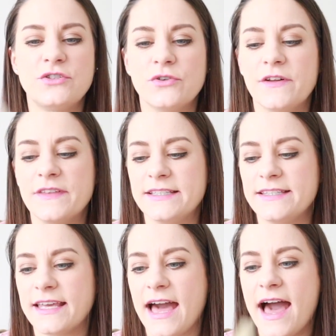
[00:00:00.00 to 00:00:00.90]
So this
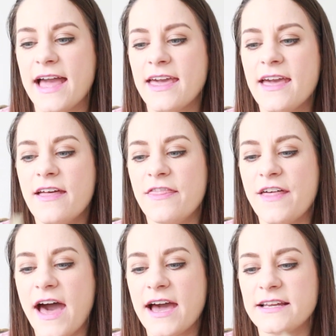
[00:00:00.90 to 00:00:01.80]
is the guy
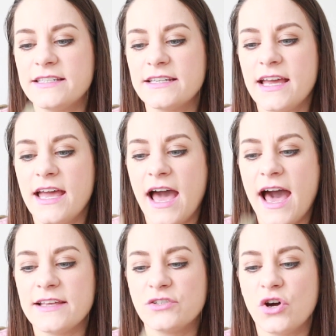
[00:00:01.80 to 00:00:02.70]
that
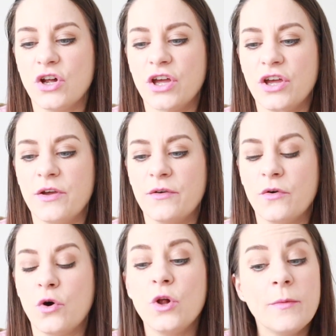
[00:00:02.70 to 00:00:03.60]
has got a
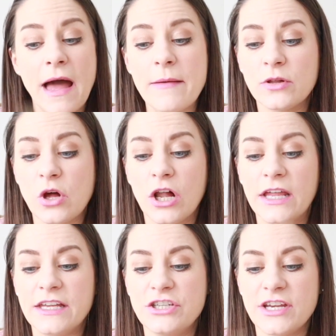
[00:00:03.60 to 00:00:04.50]
whole Bible
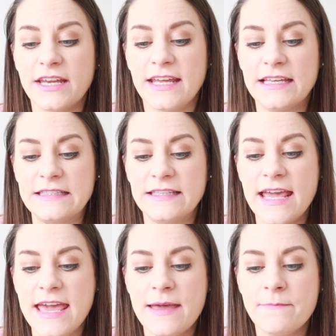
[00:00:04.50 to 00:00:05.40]
college in his
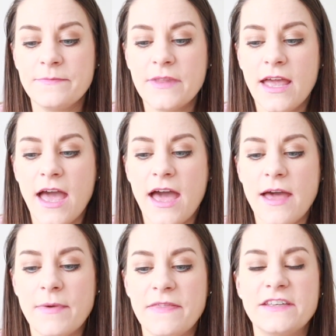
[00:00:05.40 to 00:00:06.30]
name,
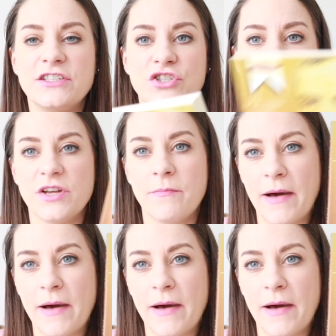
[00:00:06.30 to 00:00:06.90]
and this is just a